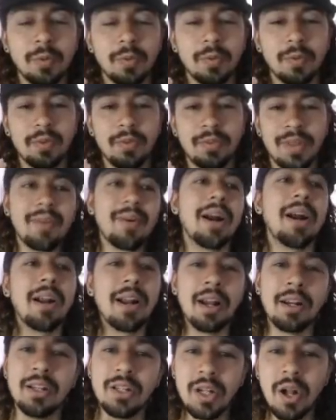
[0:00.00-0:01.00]
there
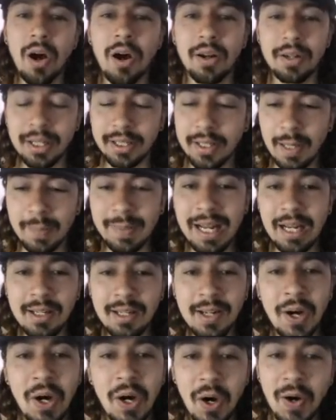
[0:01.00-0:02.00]
are going to be a
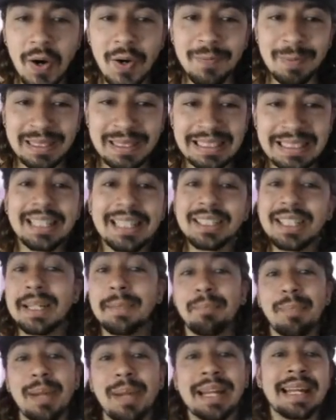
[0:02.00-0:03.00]
lot of potentially
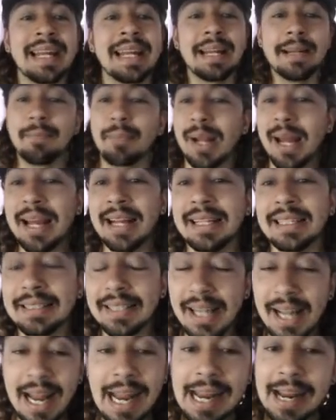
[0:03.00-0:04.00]
big hitting players
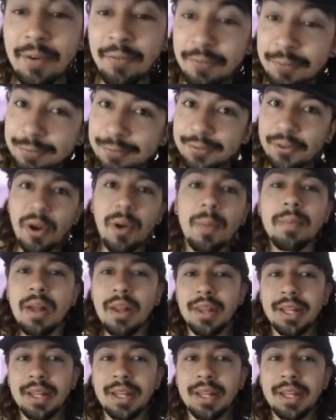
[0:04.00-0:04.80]
from the